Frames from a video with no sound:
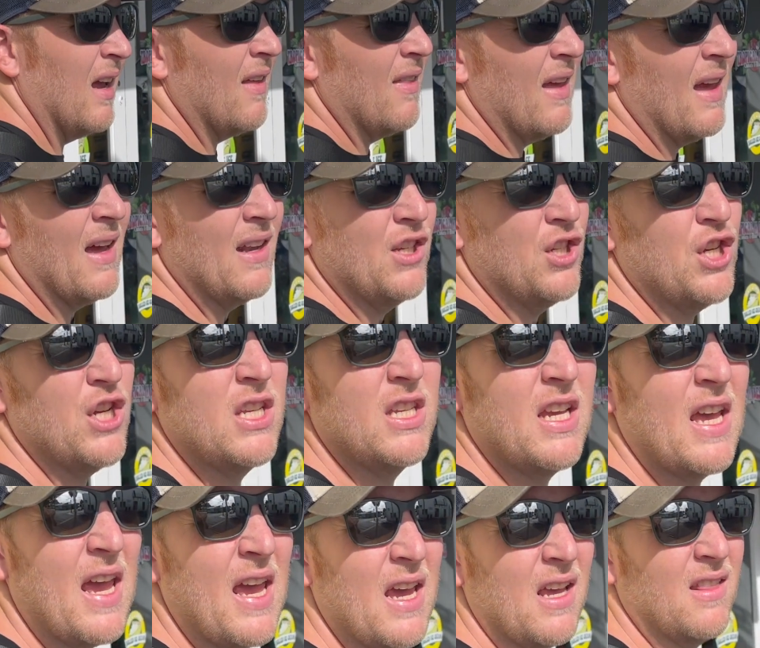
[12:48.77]
they had
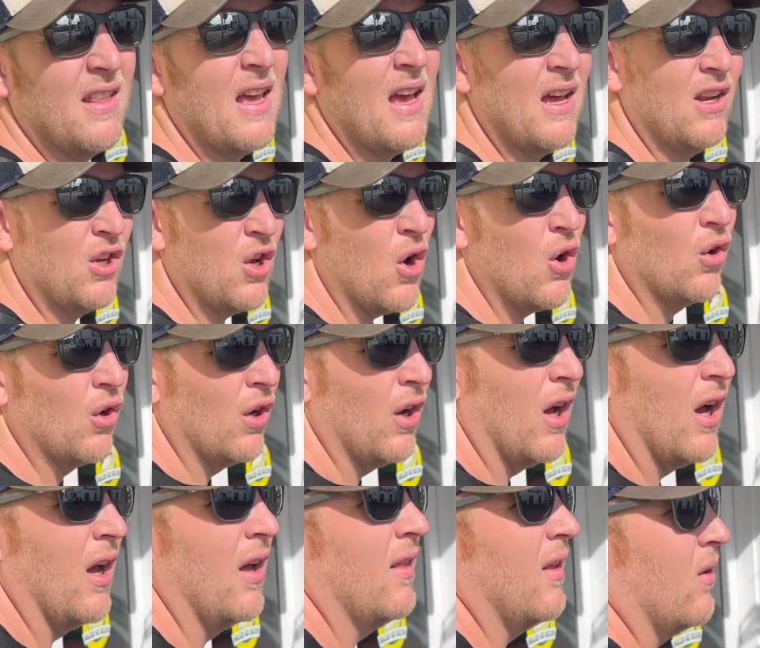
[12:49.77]
cheesecake, they had
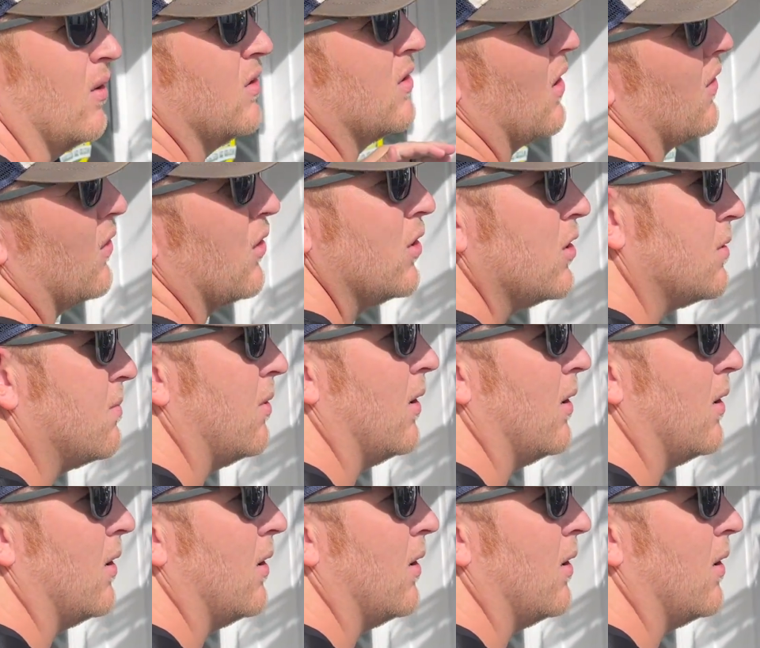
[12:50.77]
coconut, there was others,